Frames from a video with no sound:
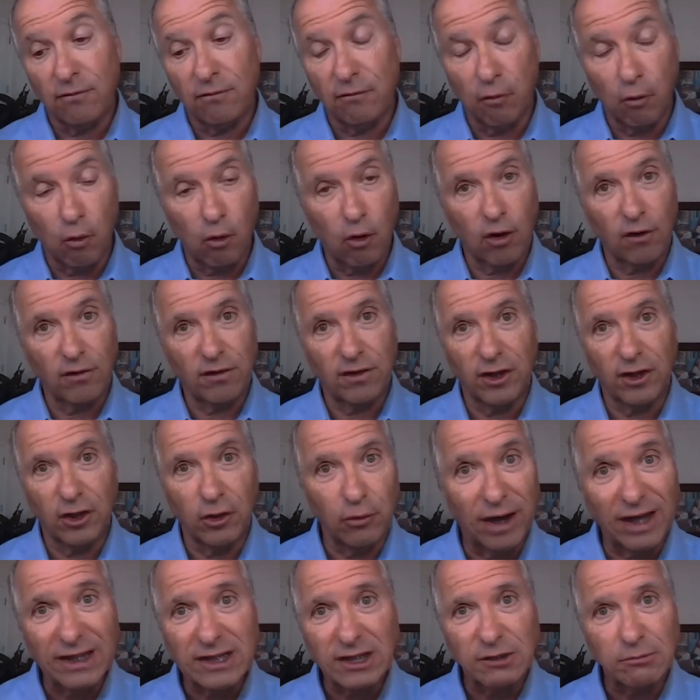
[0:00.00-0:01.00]
for the
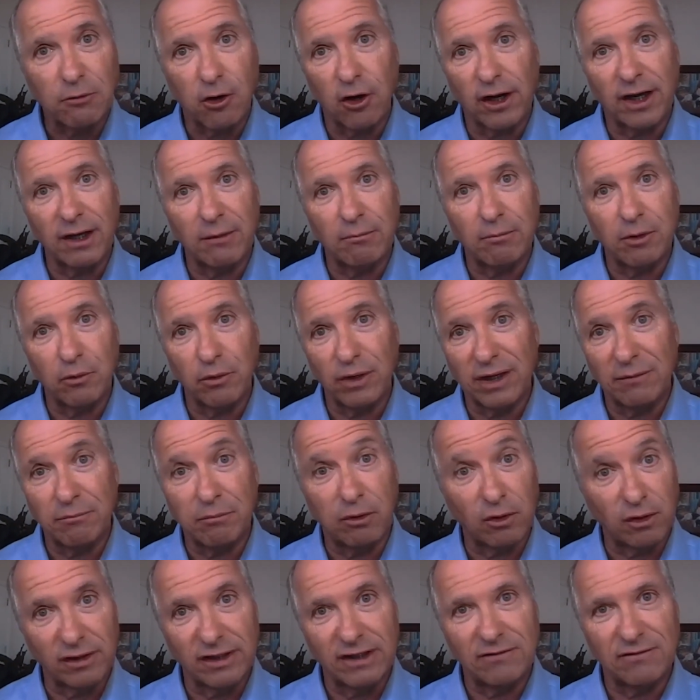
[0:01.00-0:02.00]
U.S. market, but we
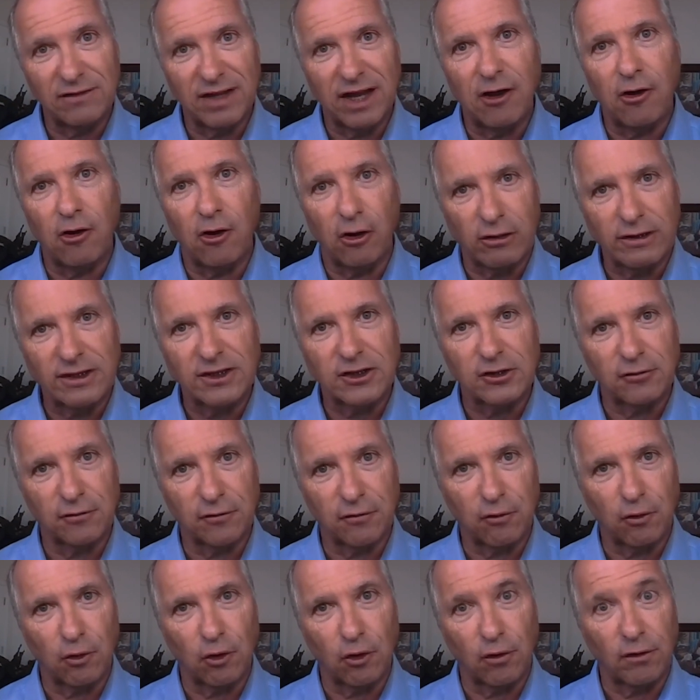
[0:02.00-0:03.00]
believe now also
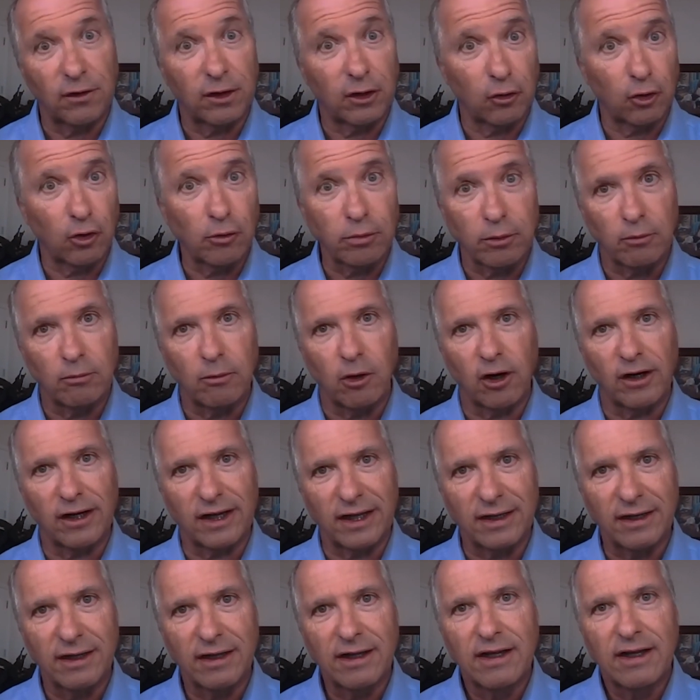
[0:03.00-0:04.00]
for the global
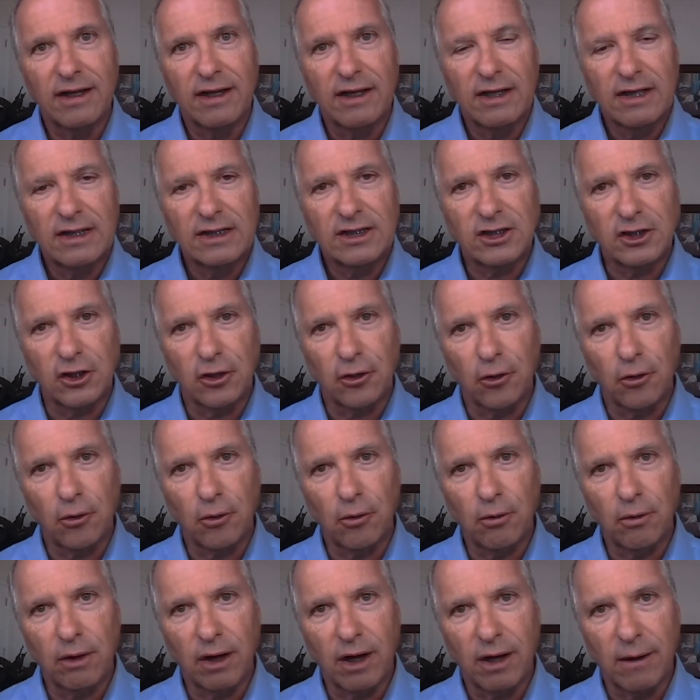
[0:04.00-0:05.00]
market.
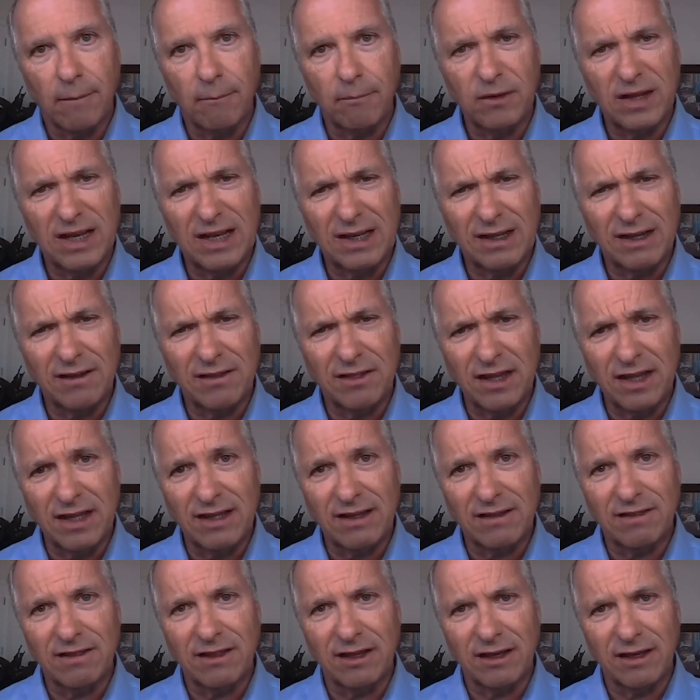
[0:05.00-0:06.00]
So I think
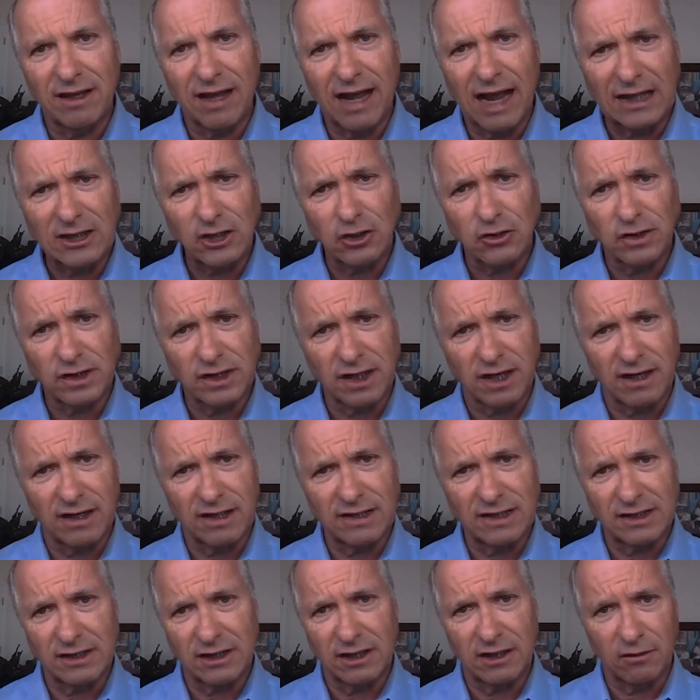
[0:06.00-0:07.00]
the
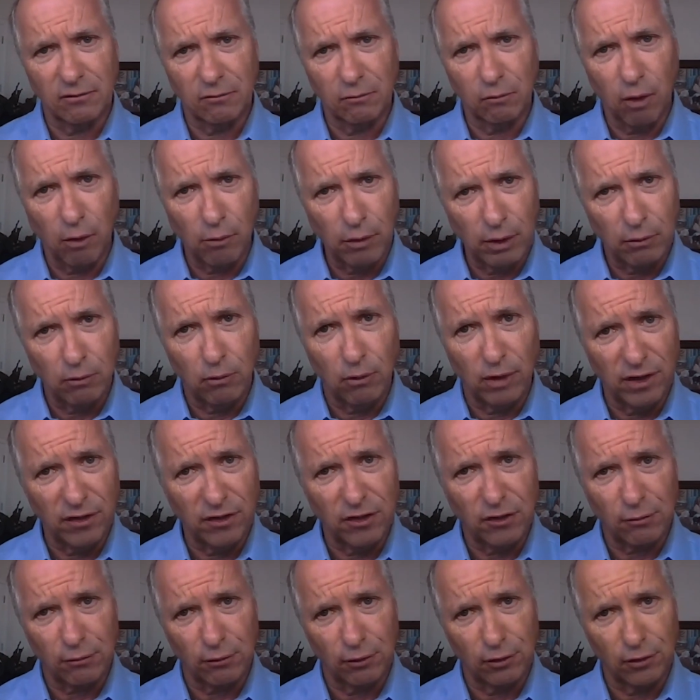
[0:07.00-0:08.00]
exercise and what we
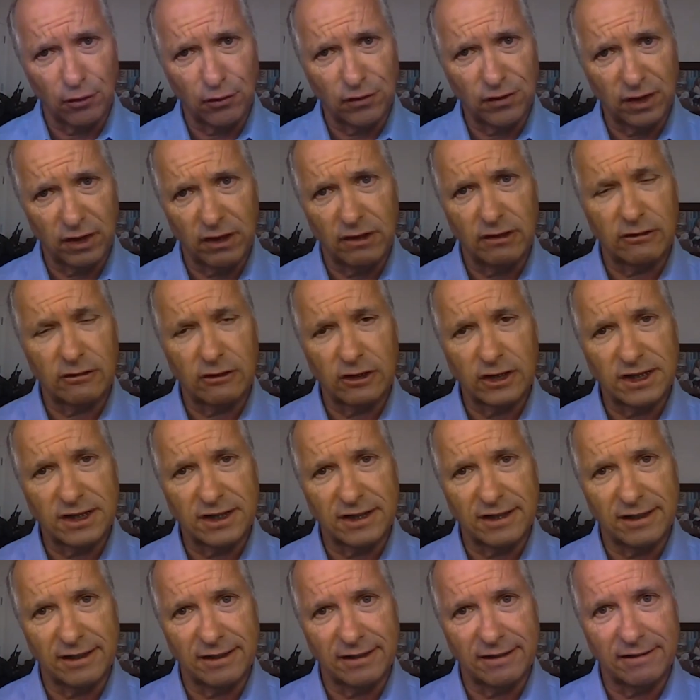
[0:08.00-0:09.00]
went through to
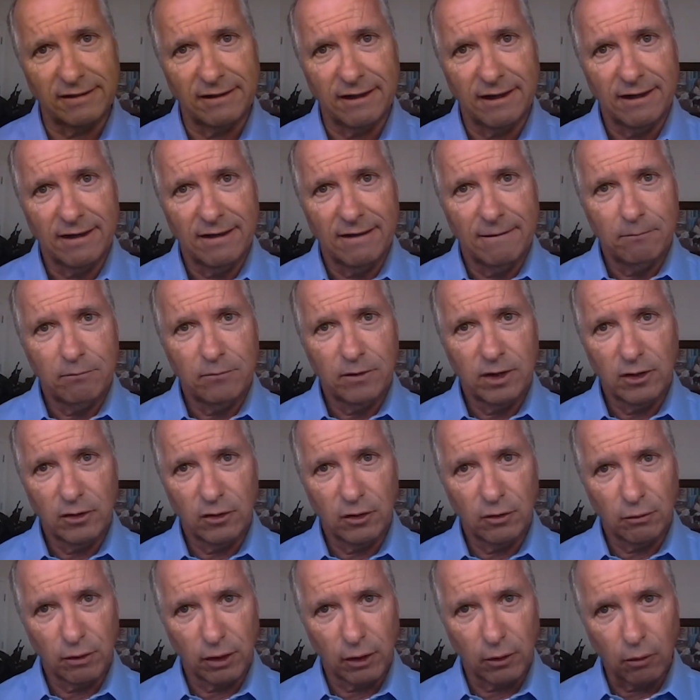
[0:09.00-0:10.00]
understand
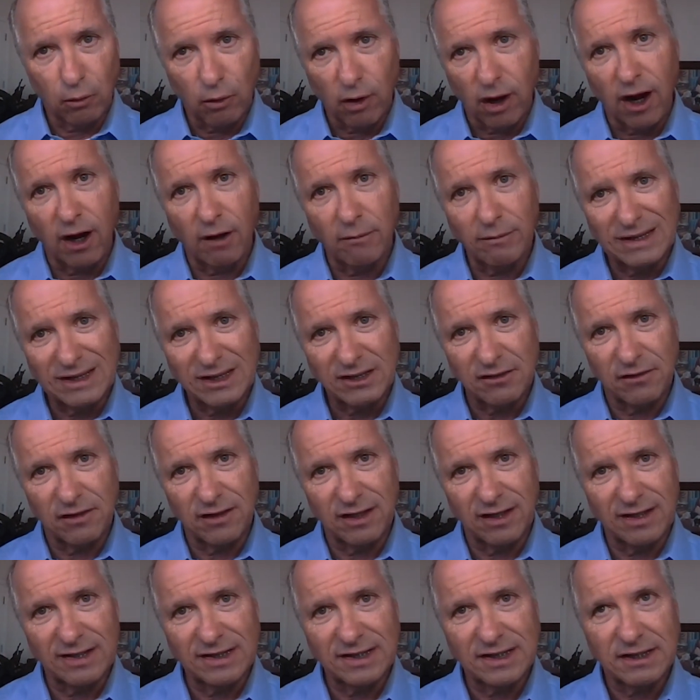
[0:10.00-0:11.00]
the requirements of
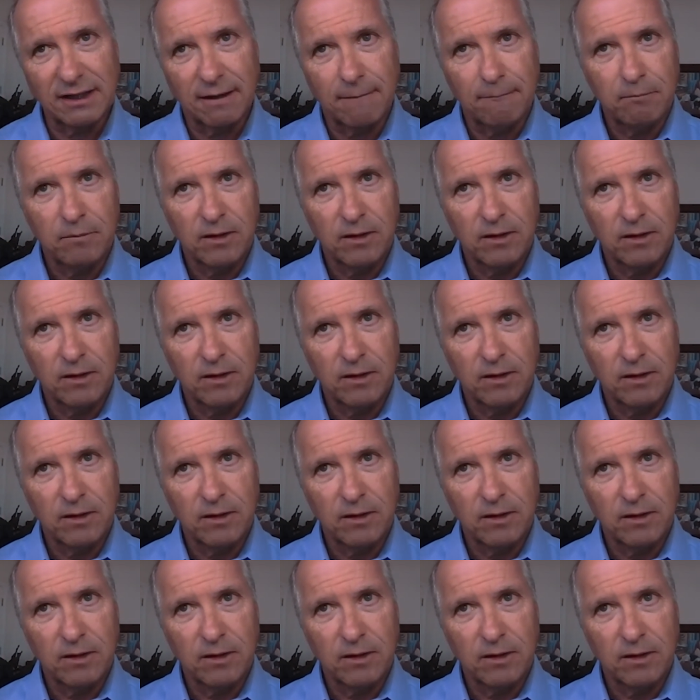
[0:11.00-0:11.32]
this,